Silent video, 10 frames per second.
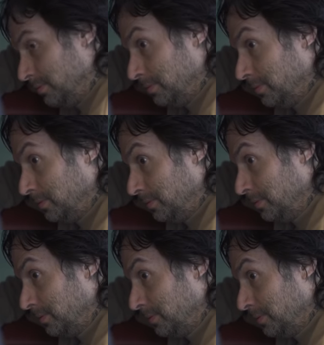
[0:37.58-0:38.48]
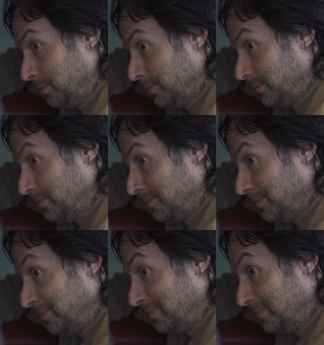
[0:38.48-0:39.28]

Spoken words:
(silence)